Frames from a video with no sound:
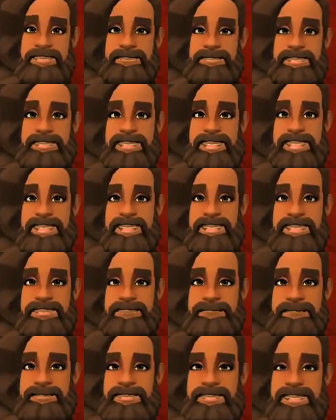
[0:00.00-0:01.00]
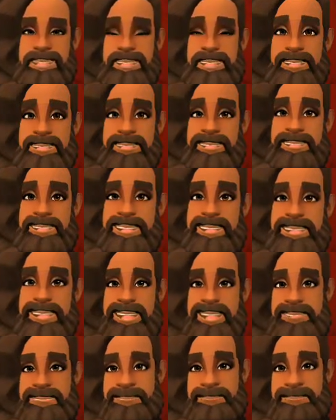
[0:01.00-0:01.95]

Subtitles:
on a collapsed lung and chandelier.